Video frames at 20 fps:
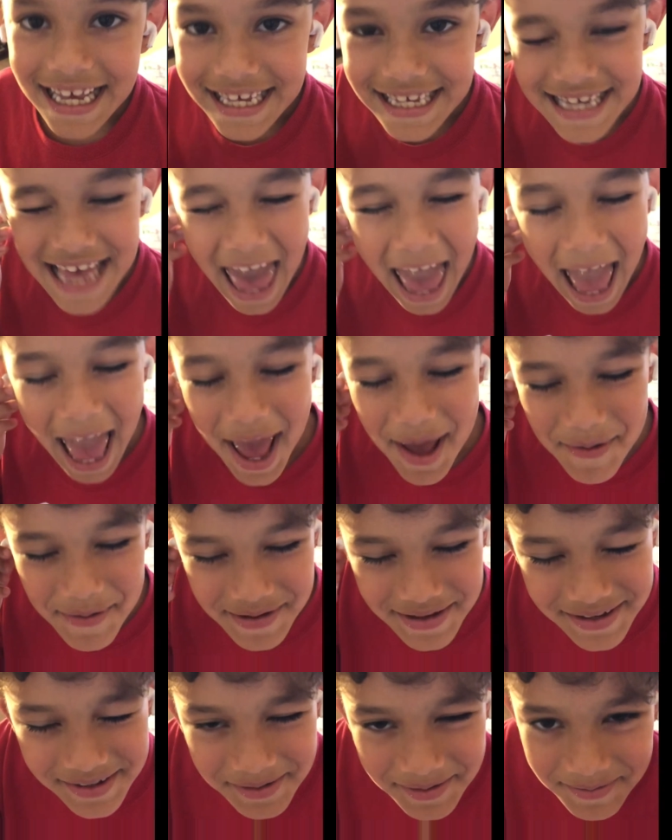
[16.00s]
Say
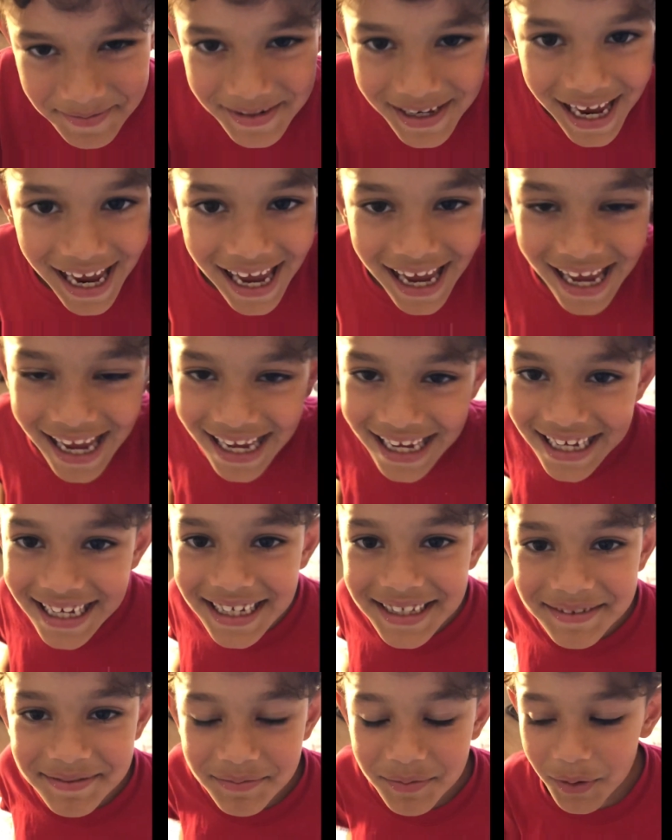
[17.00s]
today,
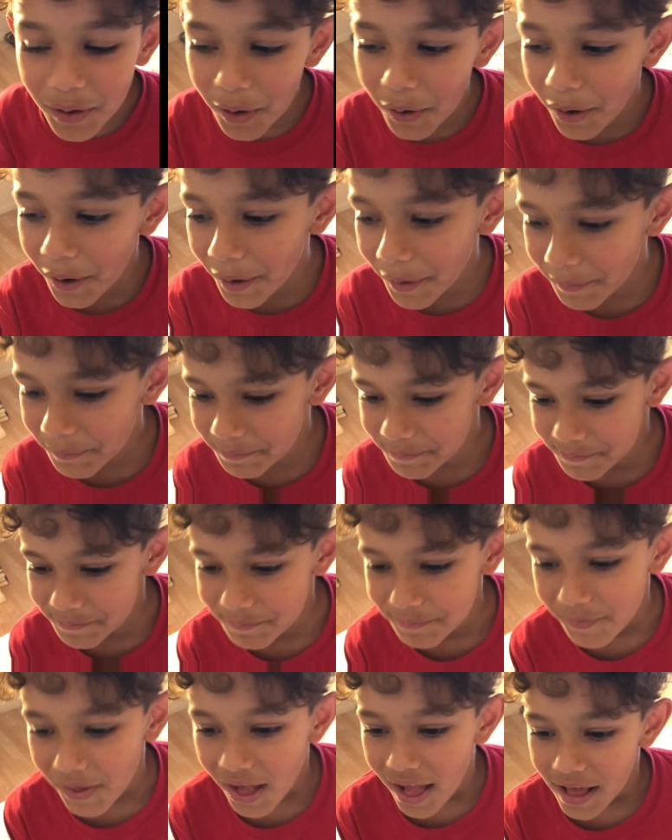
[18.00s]
um,
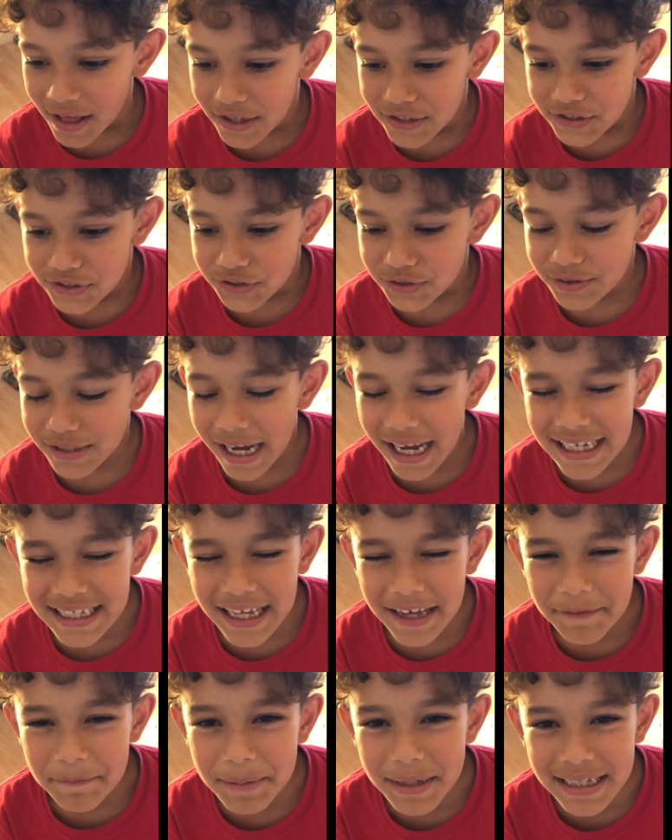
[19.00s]
you guys
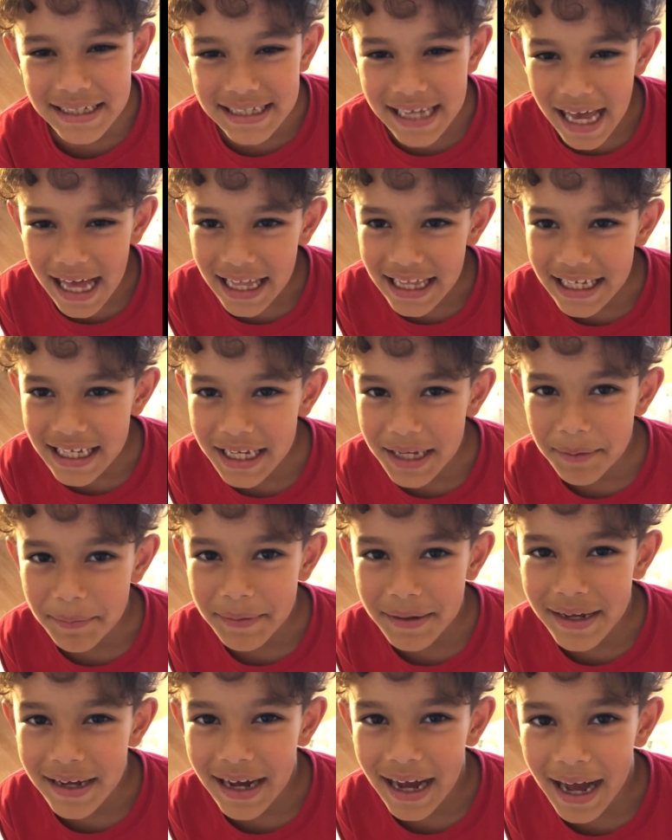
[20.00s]
have been telling
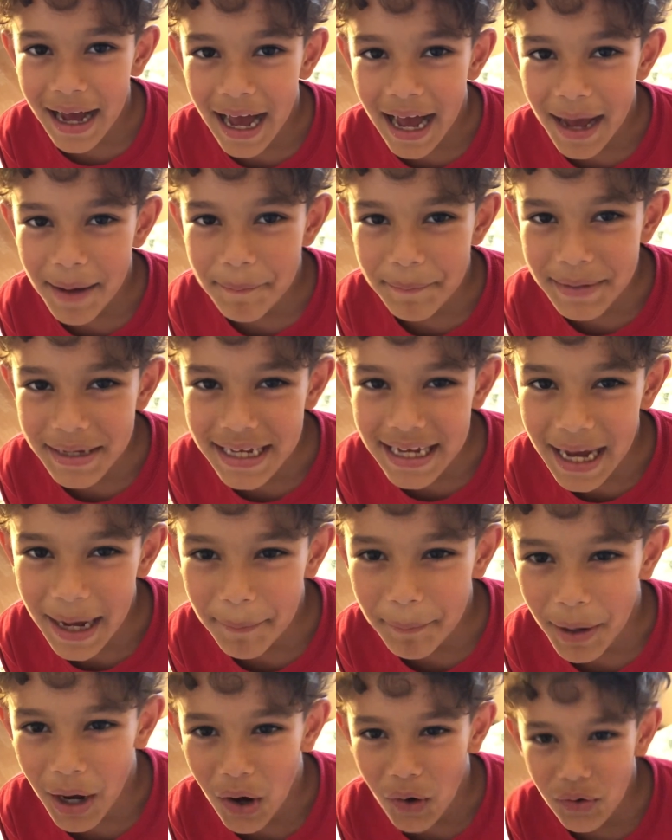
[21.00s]
me
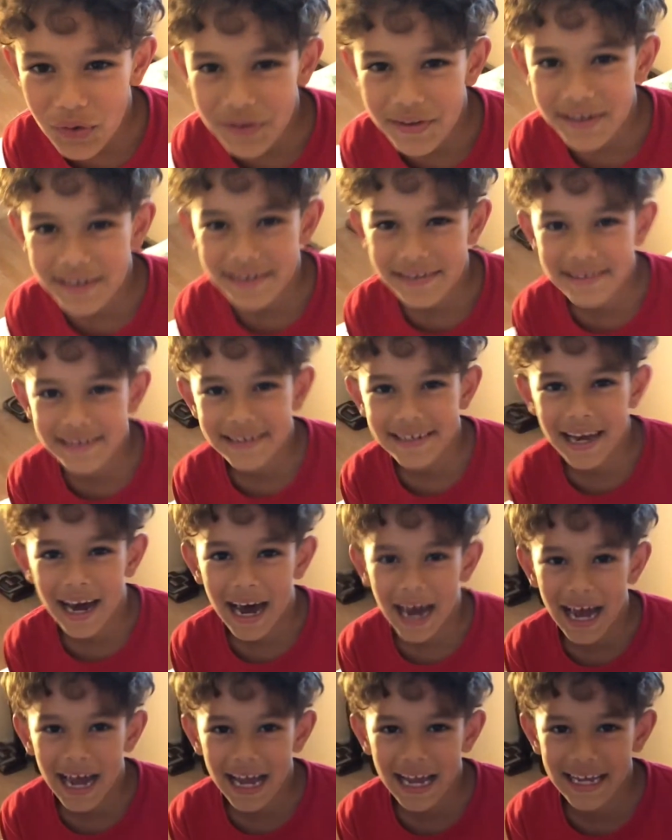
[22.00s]
about this
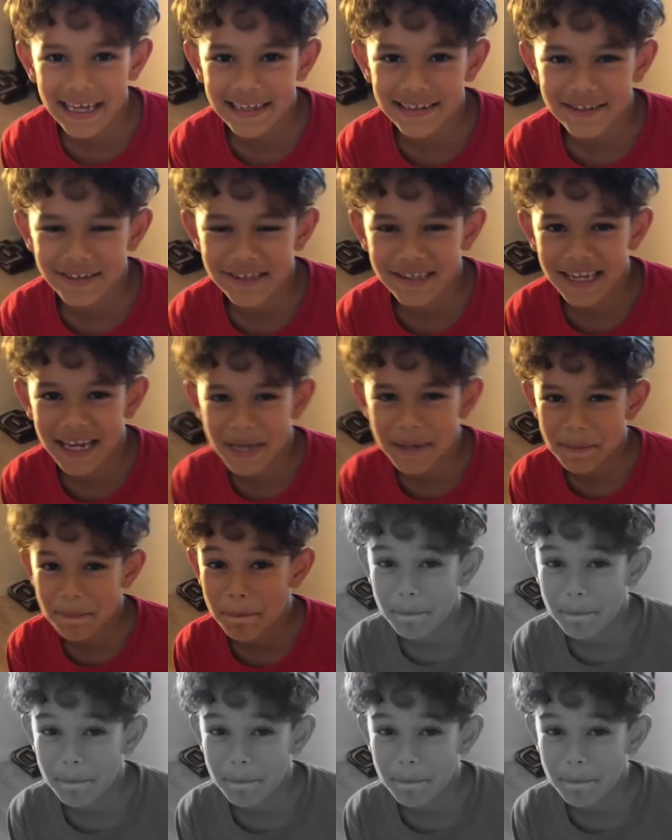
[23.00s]
guy named